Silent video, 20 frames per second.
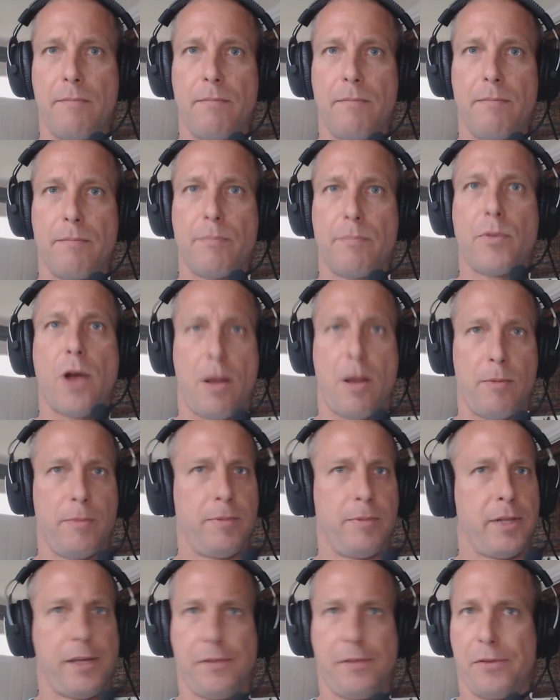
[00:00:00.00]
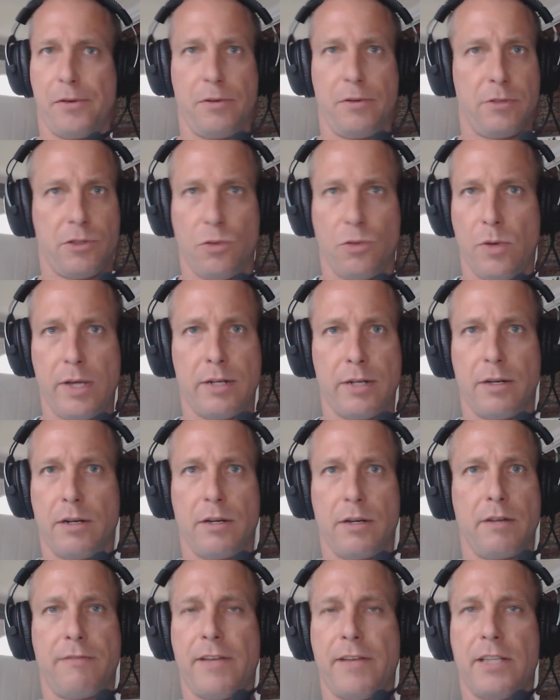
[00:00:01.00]
probably through
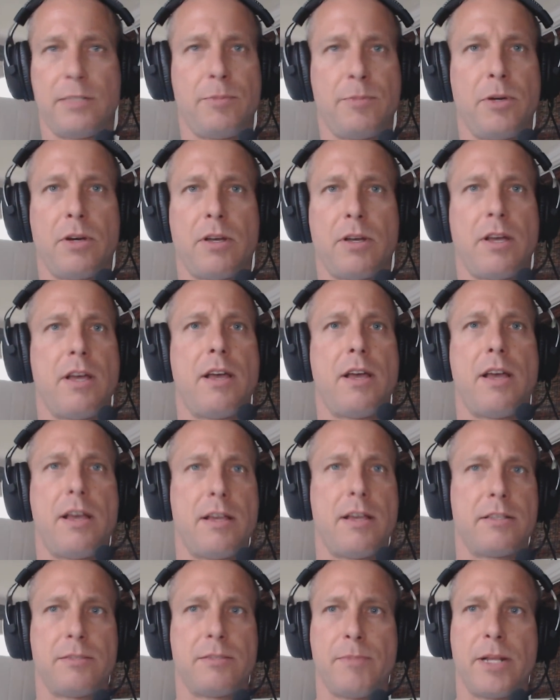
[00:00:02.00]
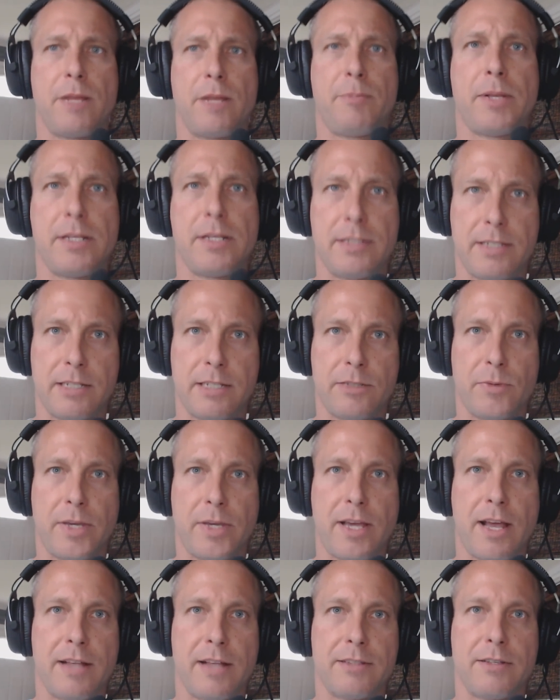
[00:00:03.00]
Twitter, Facebook, as many places as we
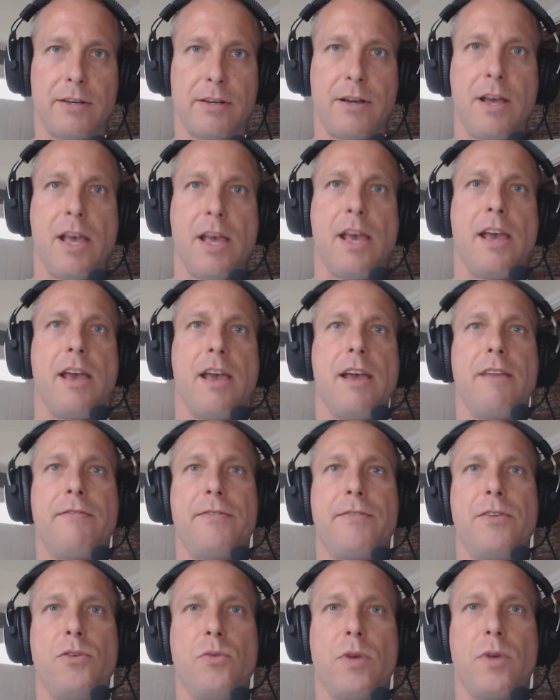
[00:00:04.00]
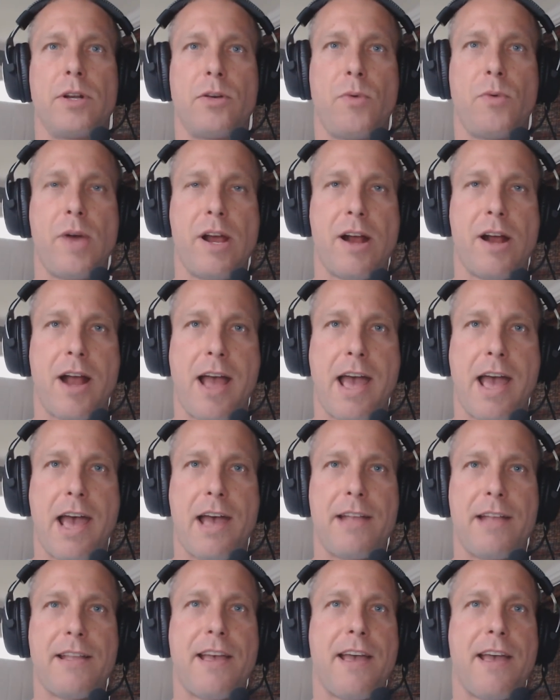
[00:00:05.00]
can. So if you want to wear a
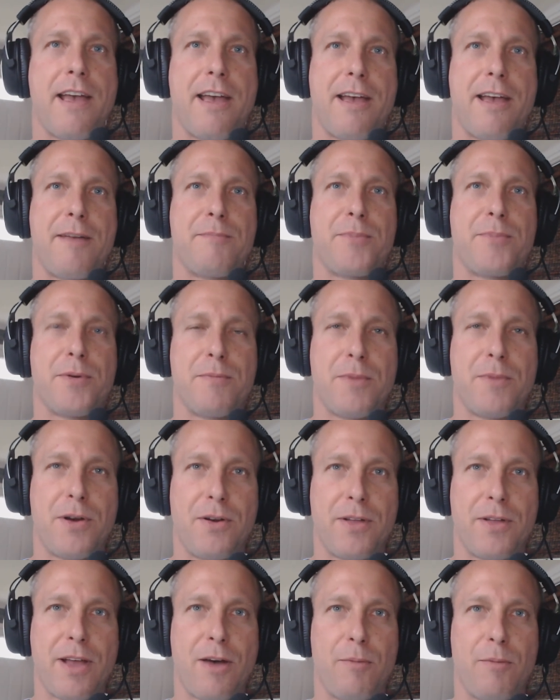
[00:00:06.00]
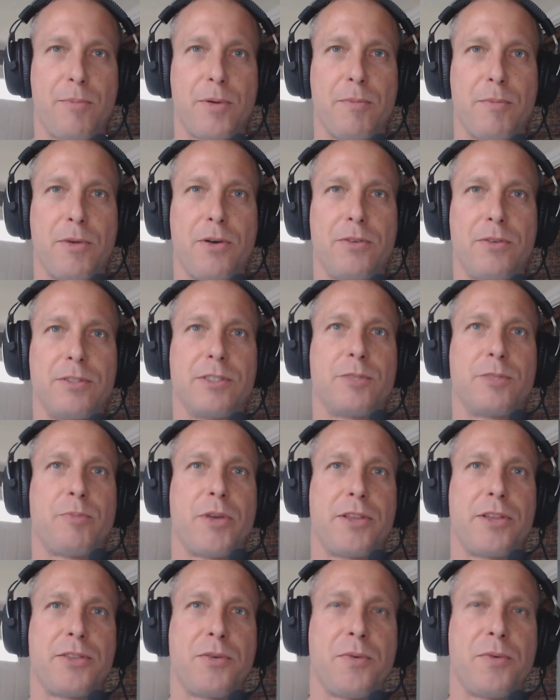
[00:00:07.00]
hat and help promote,
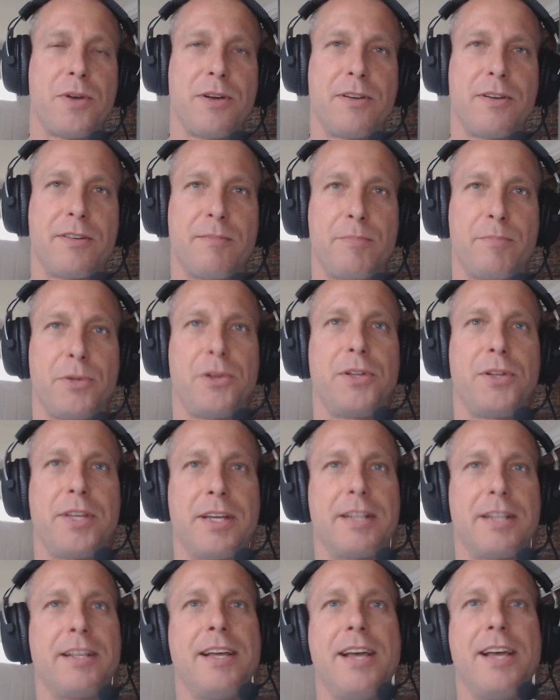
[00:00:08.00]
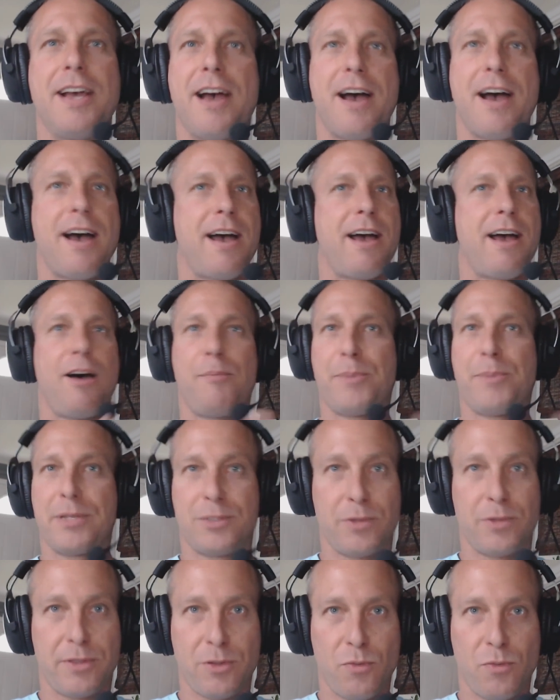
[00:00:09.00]
spread the word of Bullion, help
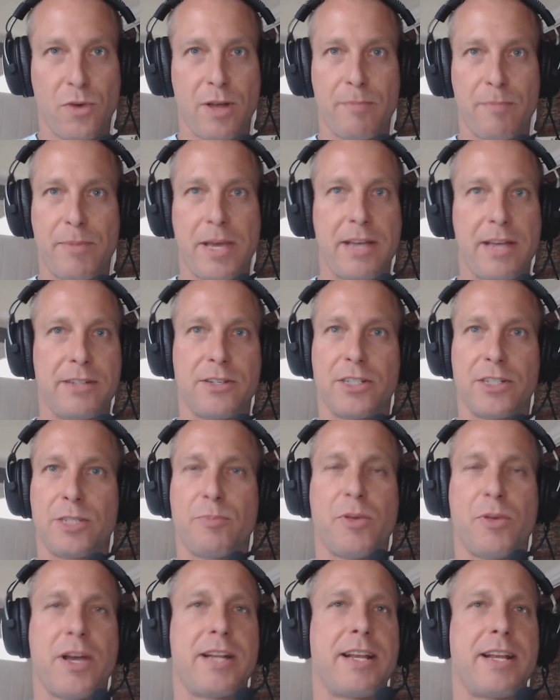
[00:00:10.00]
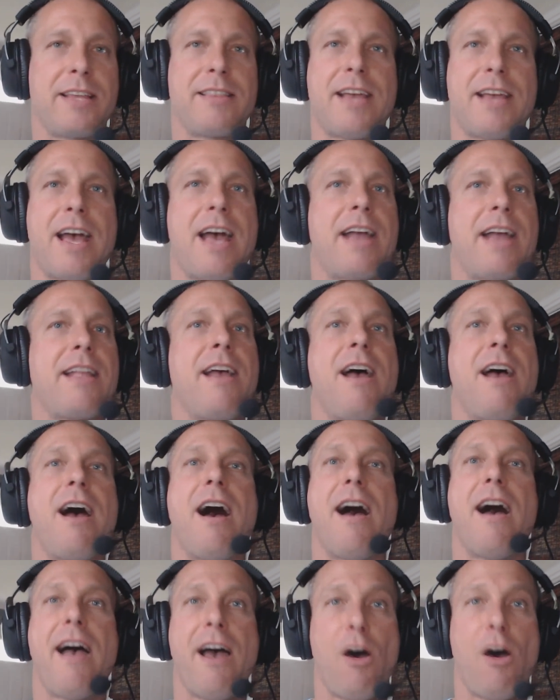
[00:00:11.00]
us with the one pager spreading that.
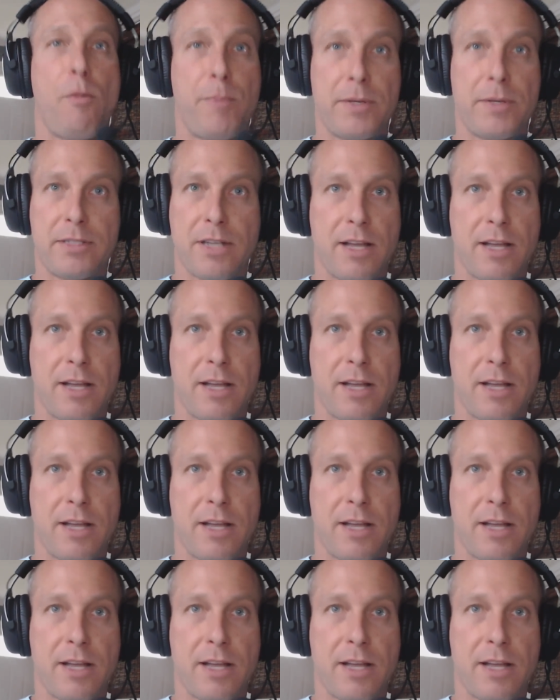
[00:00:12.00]
Help us on